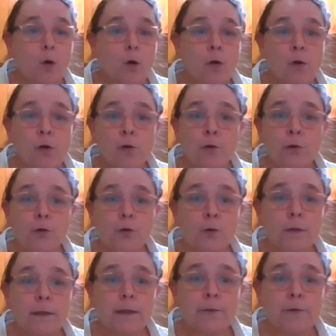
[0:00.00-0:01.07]
all the
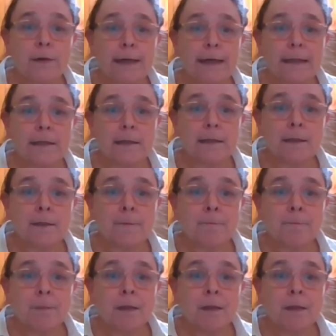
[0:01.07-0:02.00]
cooked ingredients.